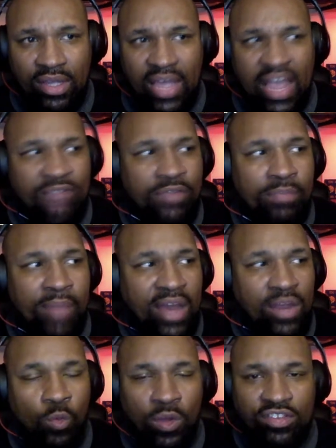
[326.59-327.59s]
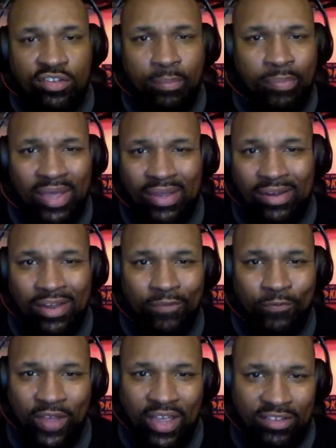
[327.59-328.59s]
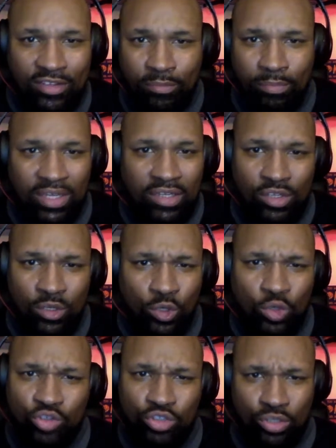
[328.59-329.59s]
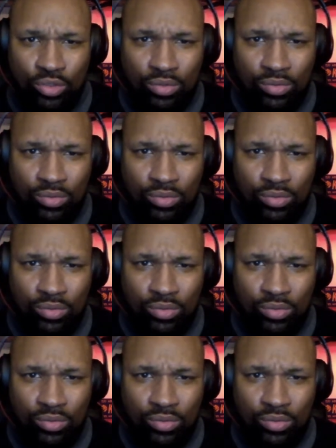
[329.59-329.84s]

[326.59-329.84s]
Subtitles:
everybody wants to paint Knicks fans as being delusional.